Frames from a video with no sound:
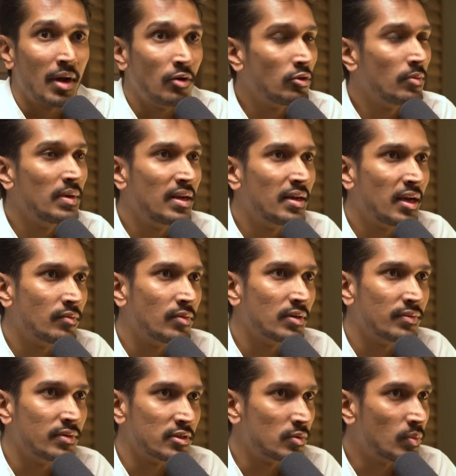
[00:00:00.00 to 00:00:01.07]
How do you build a network
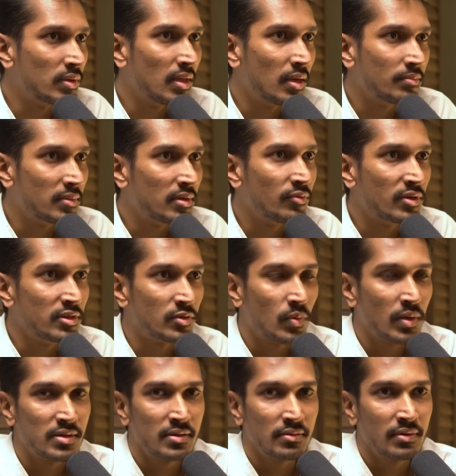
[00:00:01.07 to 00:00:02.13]
first with them? The first
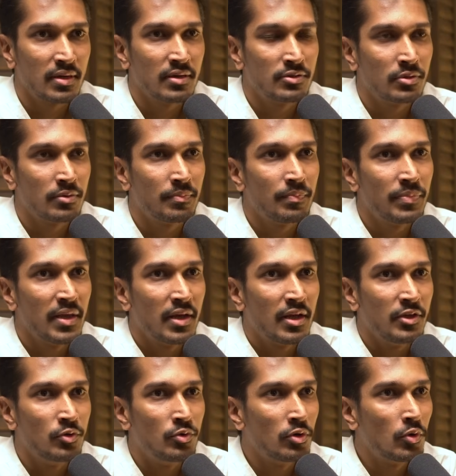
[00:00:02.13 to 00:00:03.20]
question, right? So
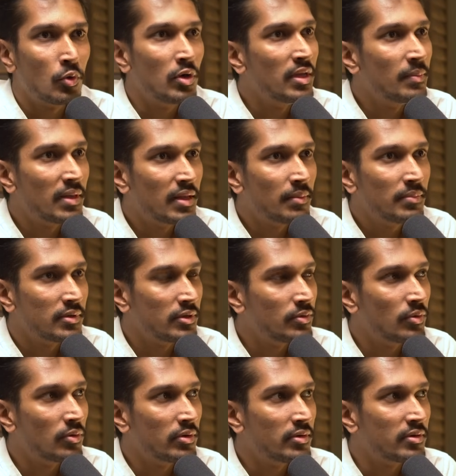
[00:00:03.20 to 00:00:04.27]
you don't cold email them. You
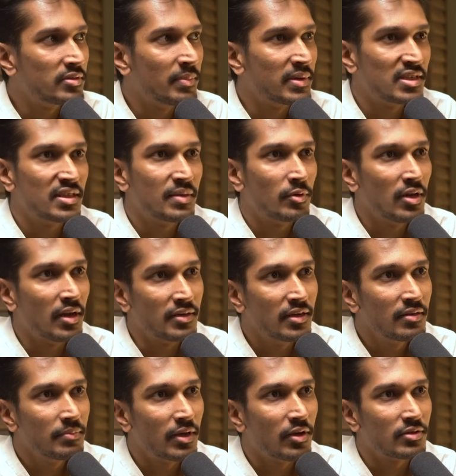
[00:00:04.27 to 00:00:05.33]
don't message them on
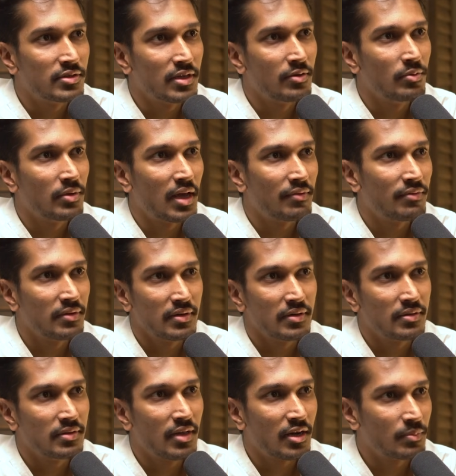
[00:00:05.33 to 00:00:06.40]
LinkedIn because they don't have
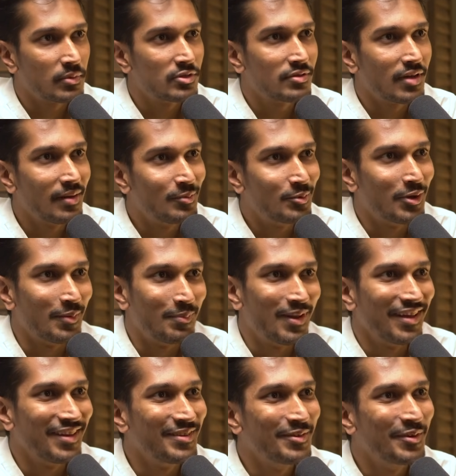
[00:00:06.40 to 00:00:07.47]
that much time to reply
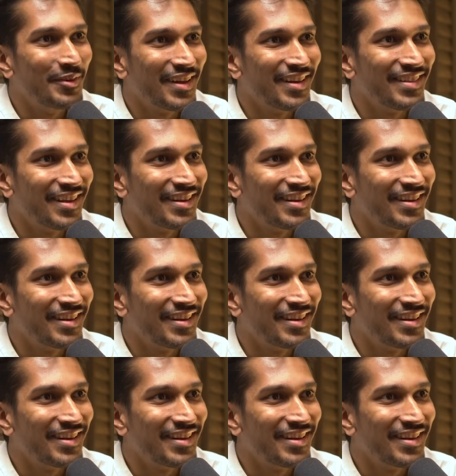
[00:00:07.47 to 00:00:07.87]
you on and